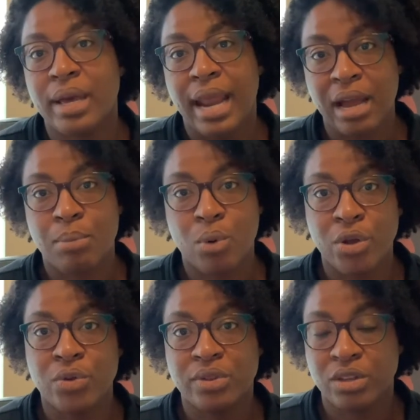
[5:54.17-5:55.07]
and I can
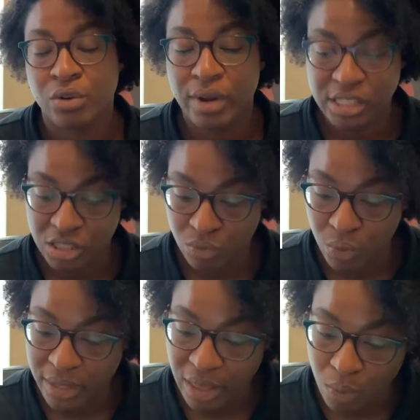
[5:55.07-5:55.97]
point you in the direction of
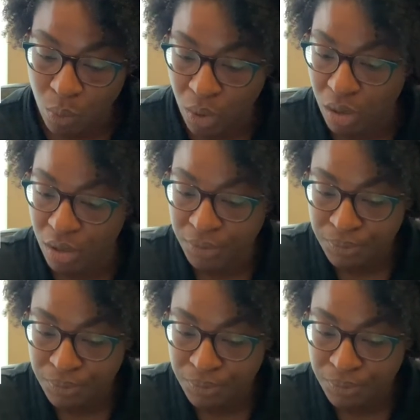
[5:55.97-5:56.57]
one that will work.